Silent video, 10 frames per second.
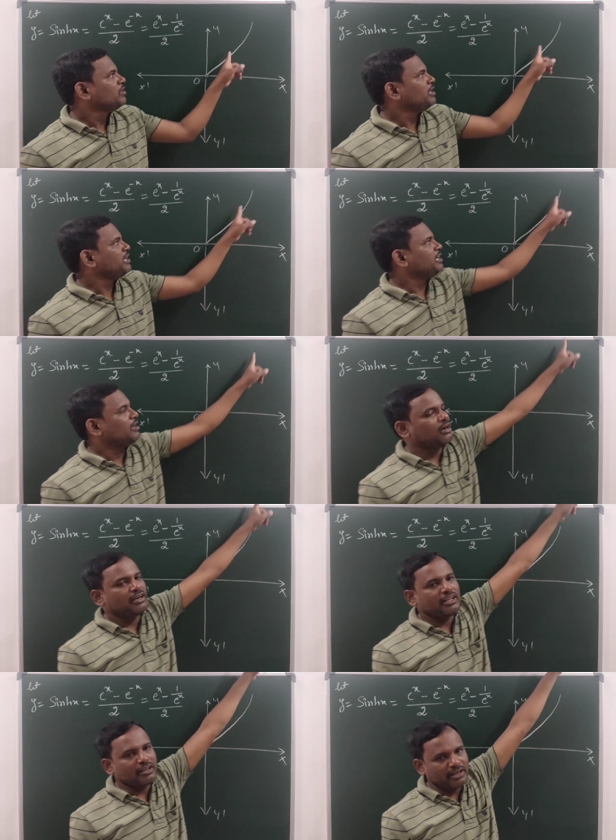it
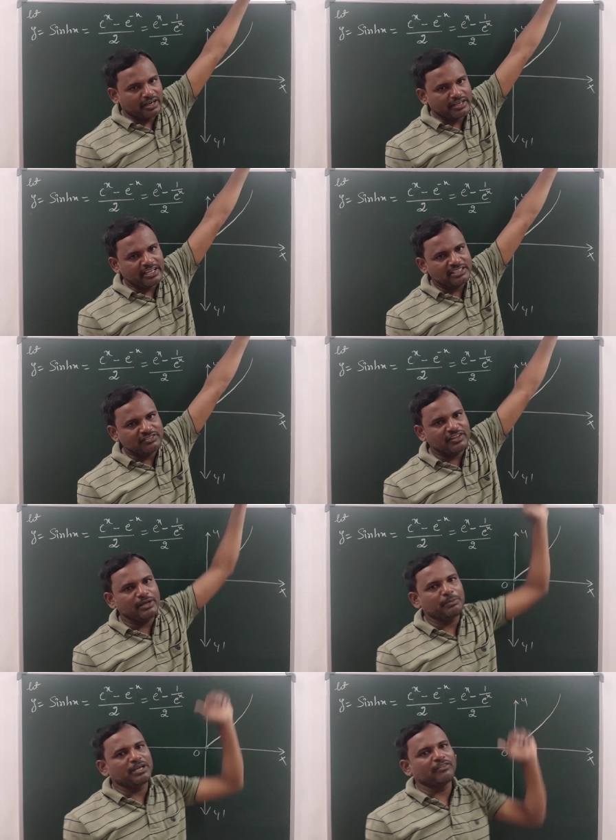attains
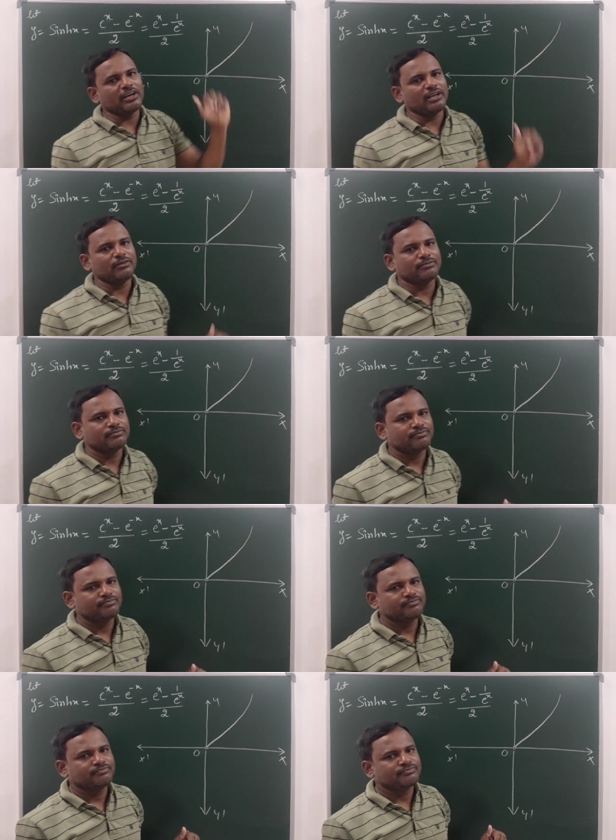very big value.
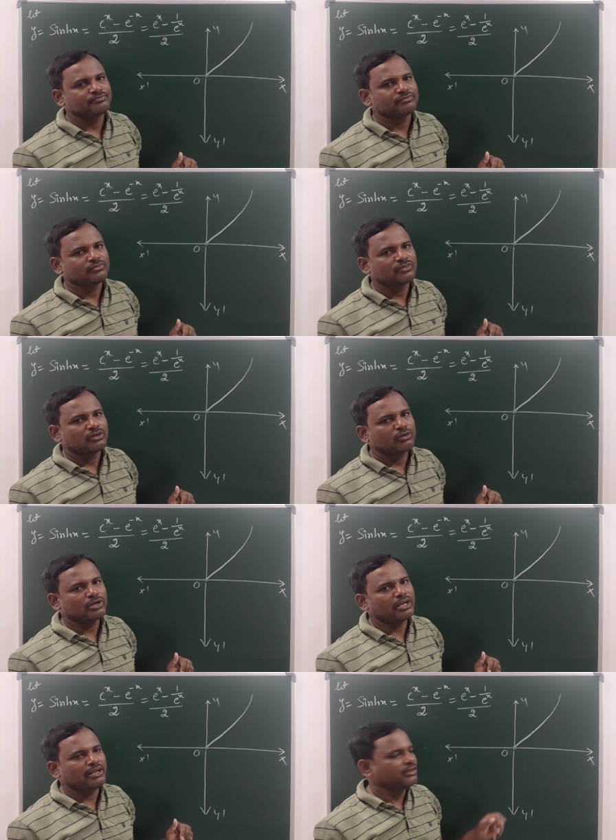
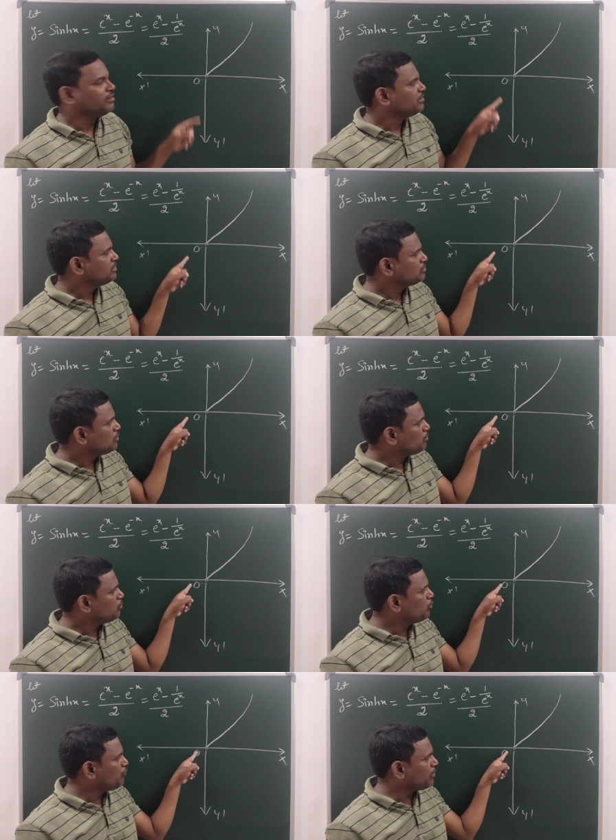Okay, so
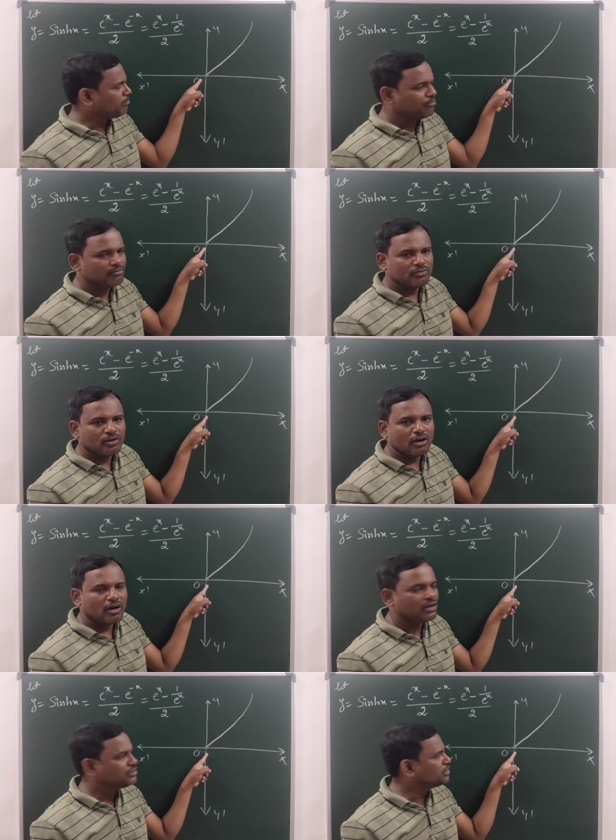move from
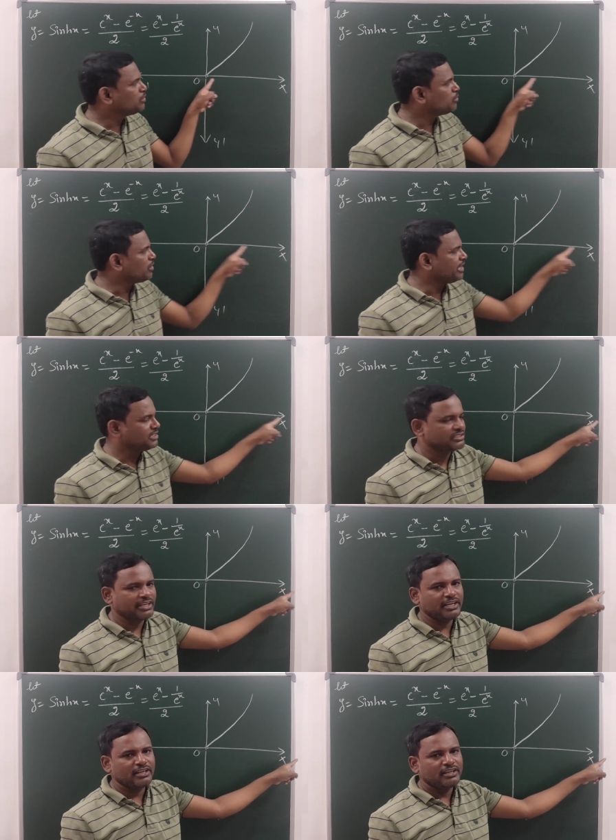origin to right
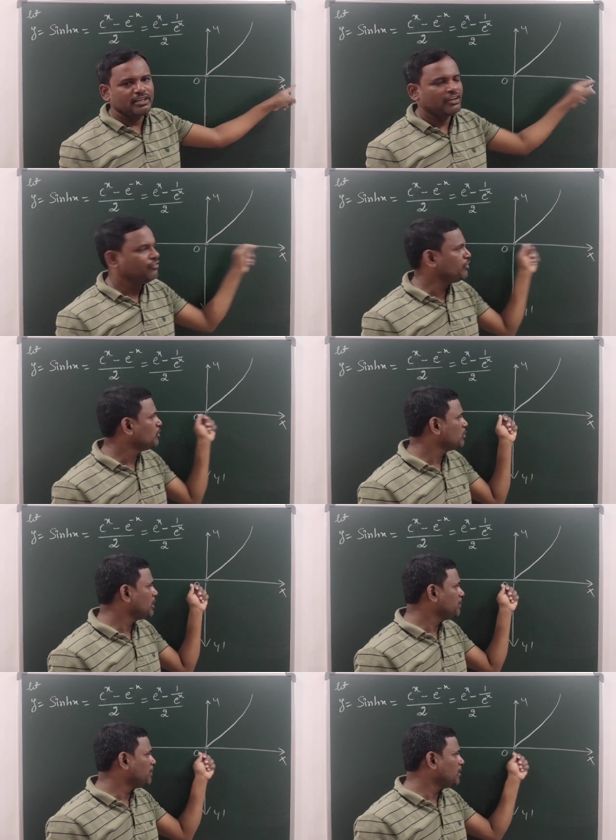side. If you
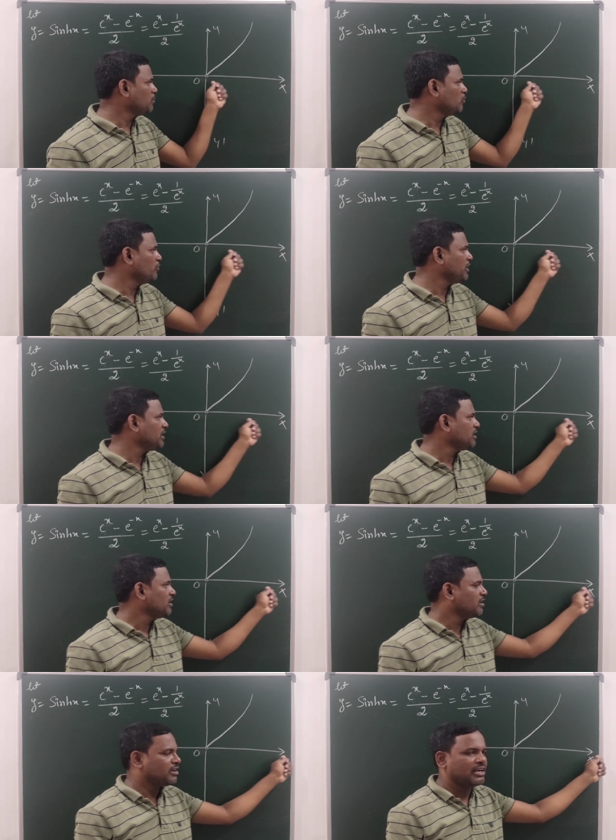keep on moving
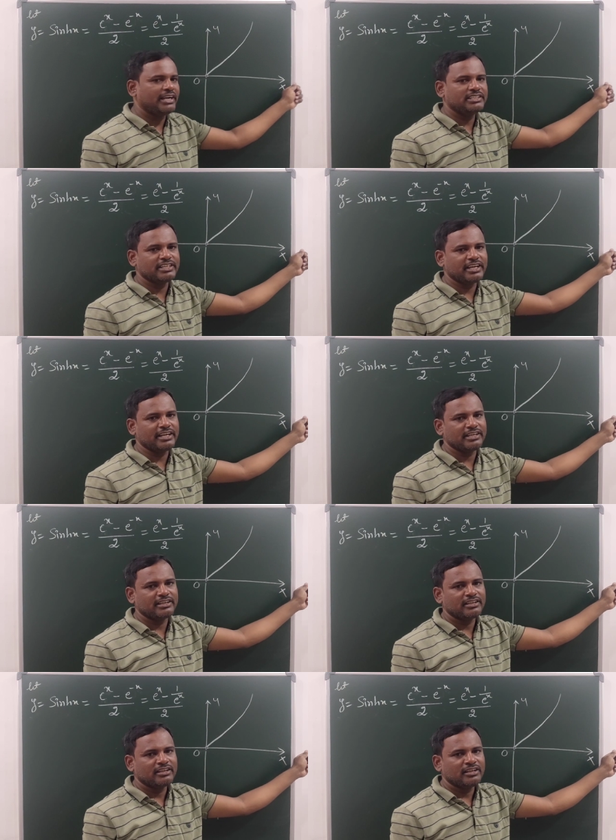right side,
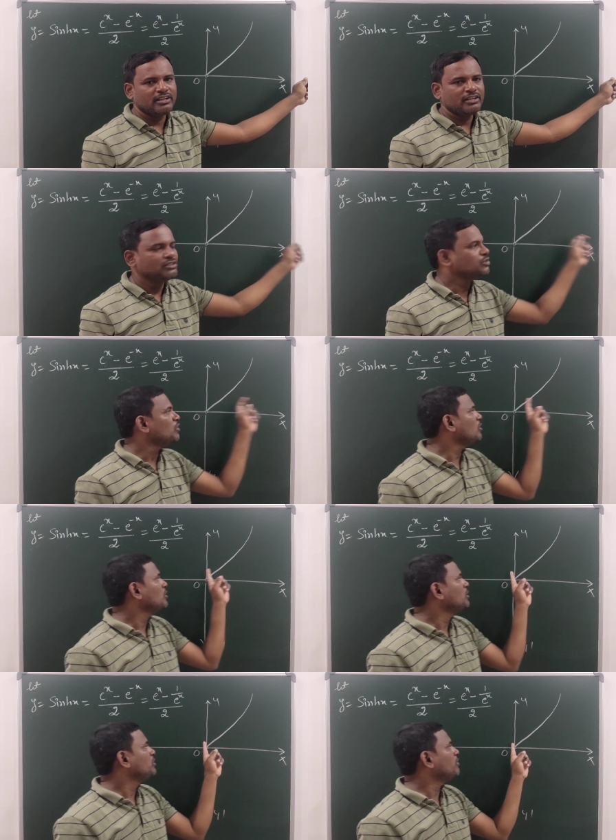so
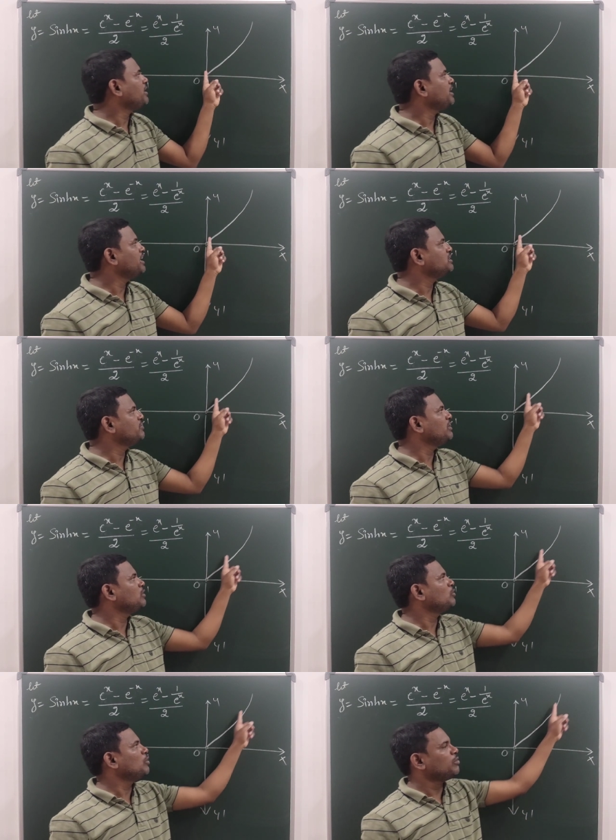your range
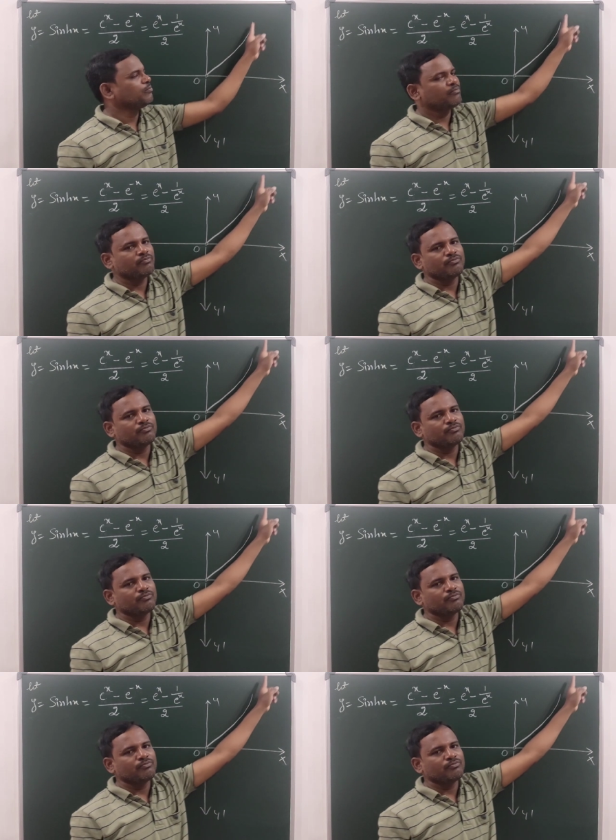will go